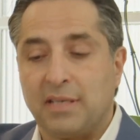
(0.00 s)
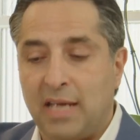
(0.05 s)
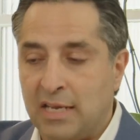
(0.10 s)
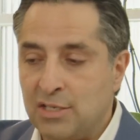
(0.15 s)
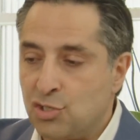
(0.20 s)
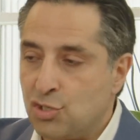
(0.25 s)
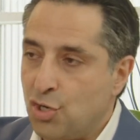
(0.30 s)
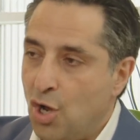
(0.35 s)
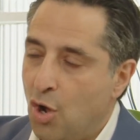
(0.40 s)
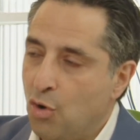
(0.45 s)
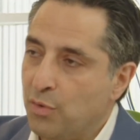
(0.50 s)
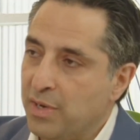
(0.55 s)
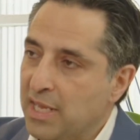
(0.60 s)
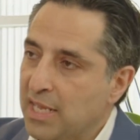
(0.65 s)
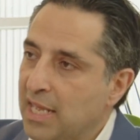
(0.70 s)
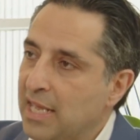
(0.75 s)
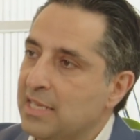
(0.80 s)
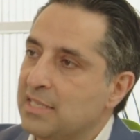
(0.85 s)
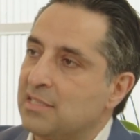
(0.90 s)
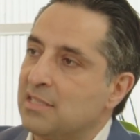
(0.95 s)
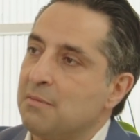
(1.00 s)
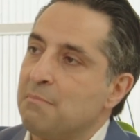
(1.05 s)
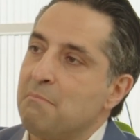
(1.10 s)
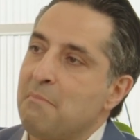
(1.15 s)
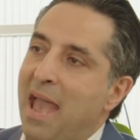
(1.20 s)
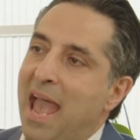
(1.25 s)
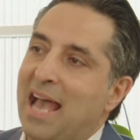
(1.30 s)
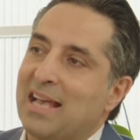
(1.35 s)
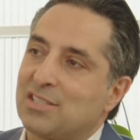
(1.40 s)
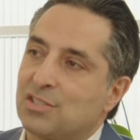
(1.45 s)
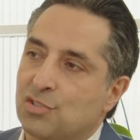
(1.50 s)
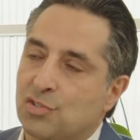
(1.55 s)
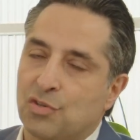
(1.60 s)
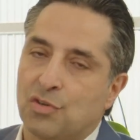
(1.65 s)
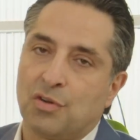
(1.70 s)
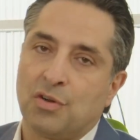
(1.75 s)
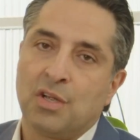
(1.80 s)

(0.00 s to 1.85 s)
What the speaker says: And Tony is the master